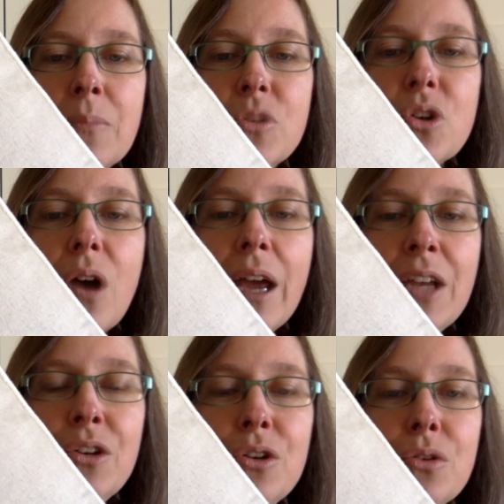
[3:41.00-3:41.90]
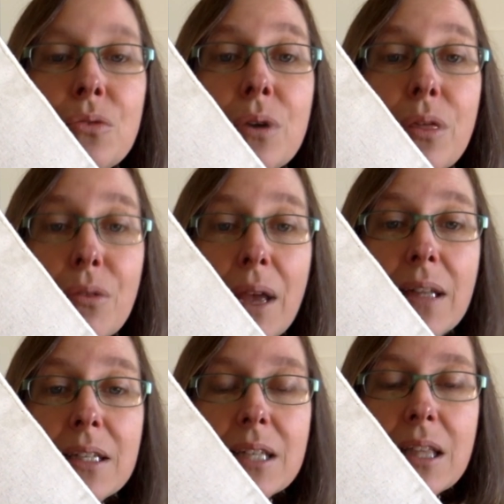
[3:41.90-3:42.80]
trying new
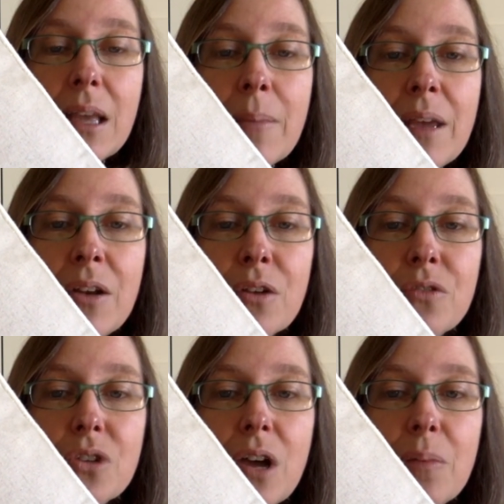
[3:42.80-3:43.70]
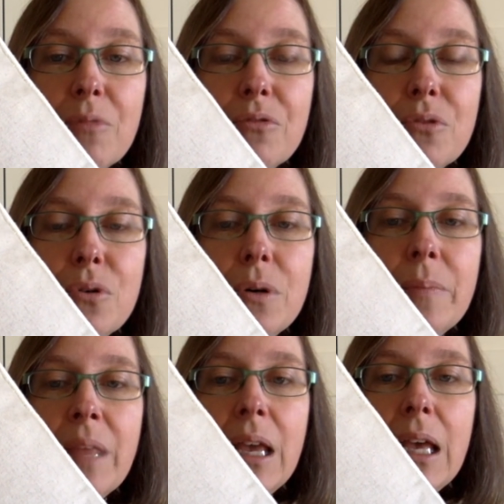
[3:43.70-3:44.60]
threads that they may not have tried before.
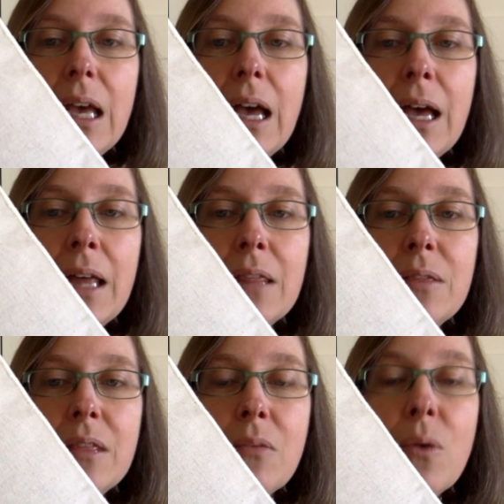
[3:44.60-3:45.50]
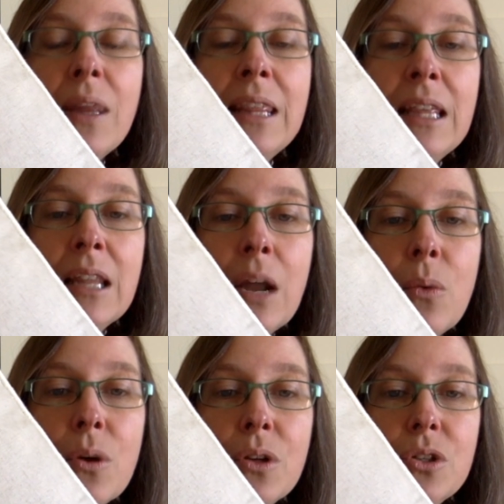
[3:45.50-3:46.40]
The one thing that I
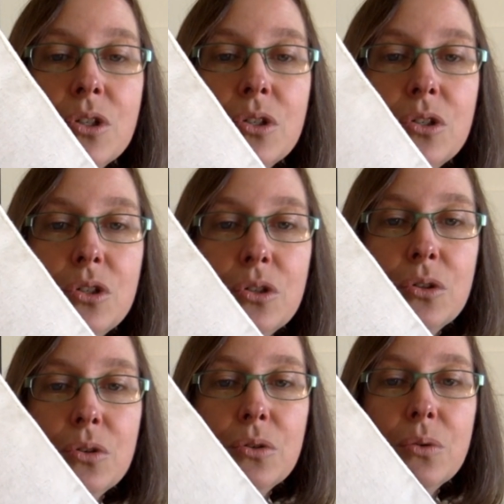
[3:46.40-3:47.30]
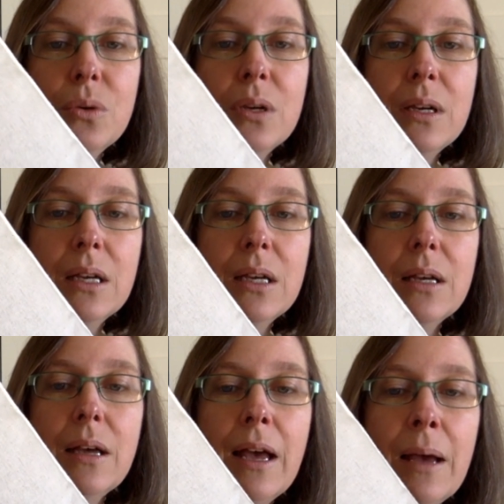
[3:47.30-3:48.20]
wanted to
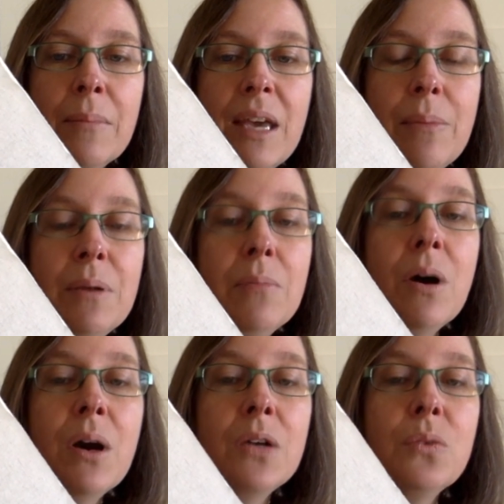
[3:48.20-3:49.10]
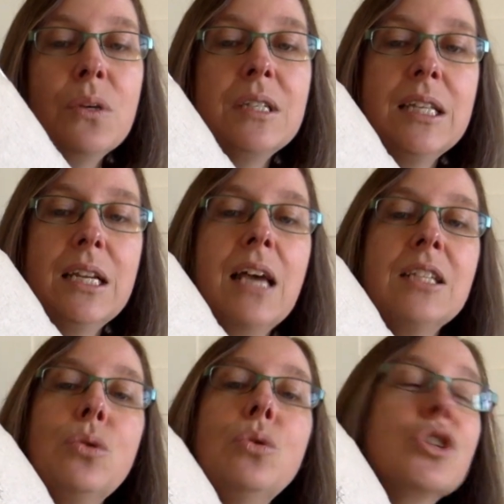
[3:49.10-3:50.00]
keep in mind was that as
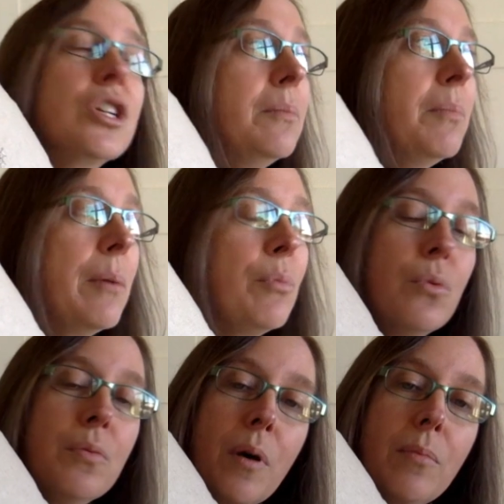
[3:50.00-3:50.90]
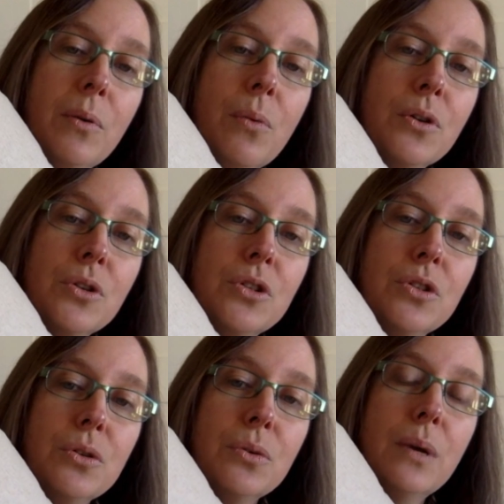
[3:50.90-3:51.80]
a cushion, people would probably want
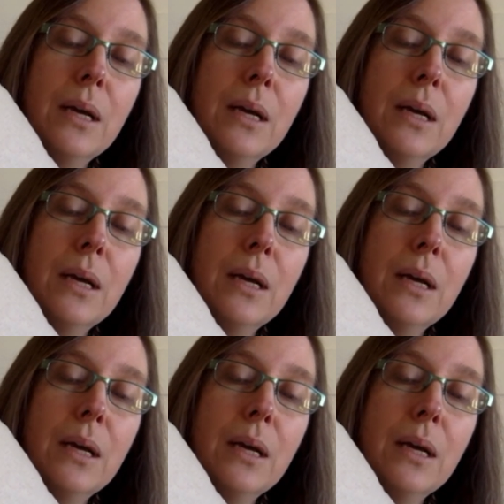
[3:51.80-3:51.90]
to